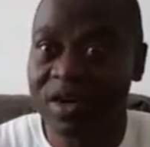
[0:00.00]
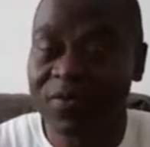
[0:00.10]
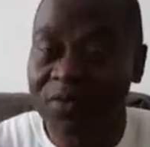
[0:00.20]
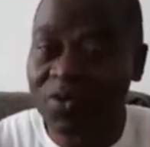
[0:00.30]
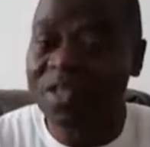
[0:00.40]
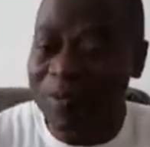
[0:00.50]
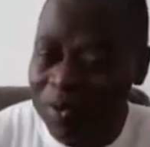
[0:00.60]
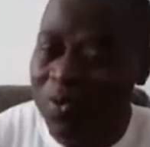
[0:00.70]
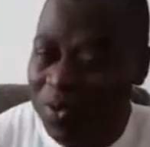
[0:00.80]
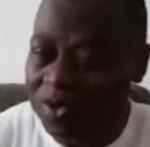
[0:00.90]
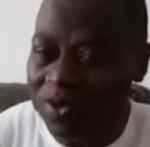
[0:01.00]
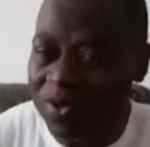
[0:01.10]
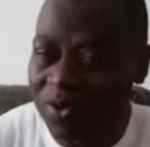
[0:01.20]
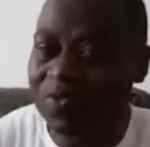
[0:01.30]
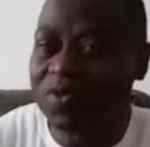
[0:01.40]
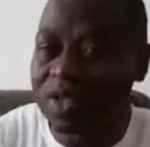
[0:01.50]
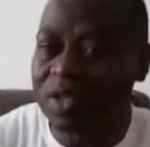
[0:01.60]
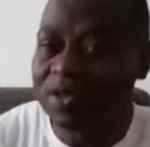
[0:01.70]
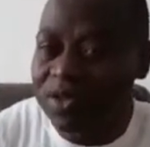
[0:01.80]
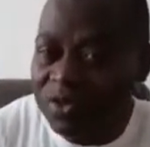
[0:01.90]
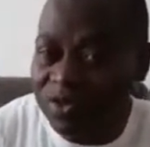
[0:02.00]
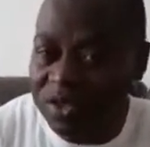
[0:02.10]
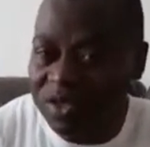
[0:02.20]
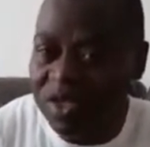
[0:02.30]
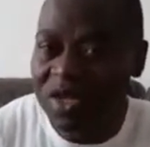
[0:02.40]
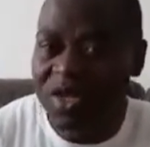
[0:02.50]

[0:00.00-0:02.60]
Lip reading: for their pupils or for their children,